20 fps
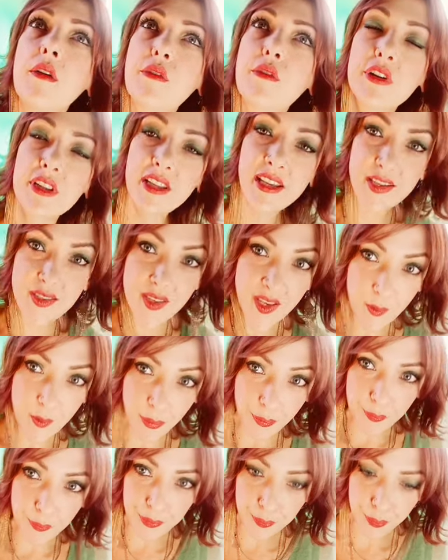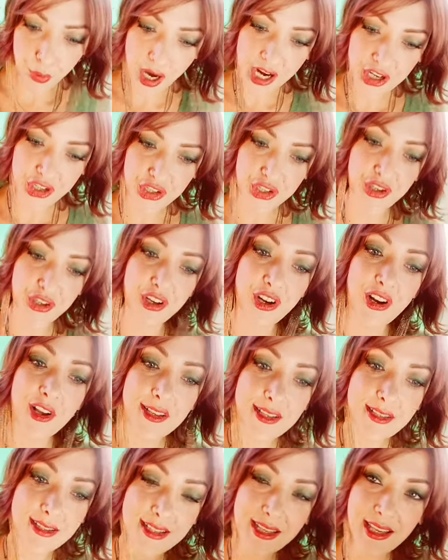releasing pressure,
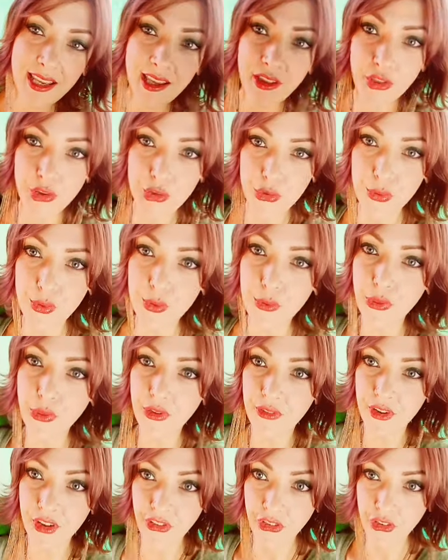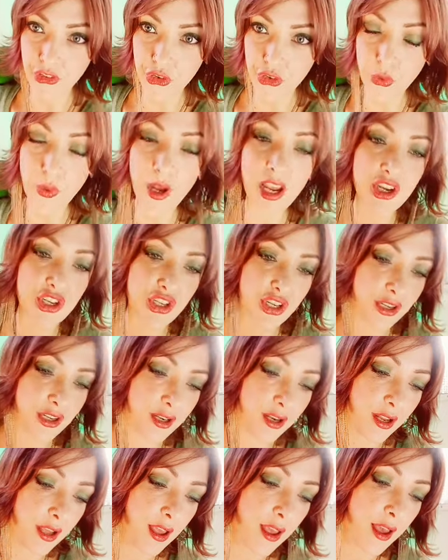seeing the truth in a
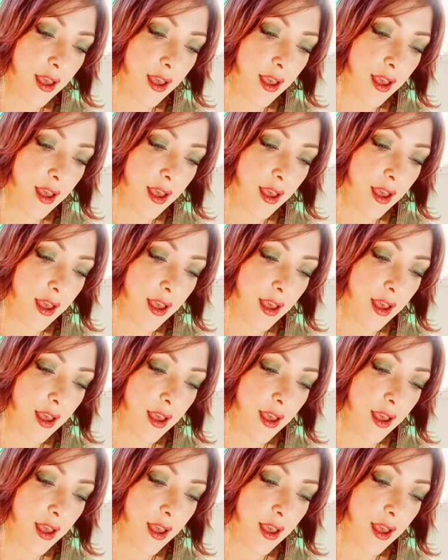situation,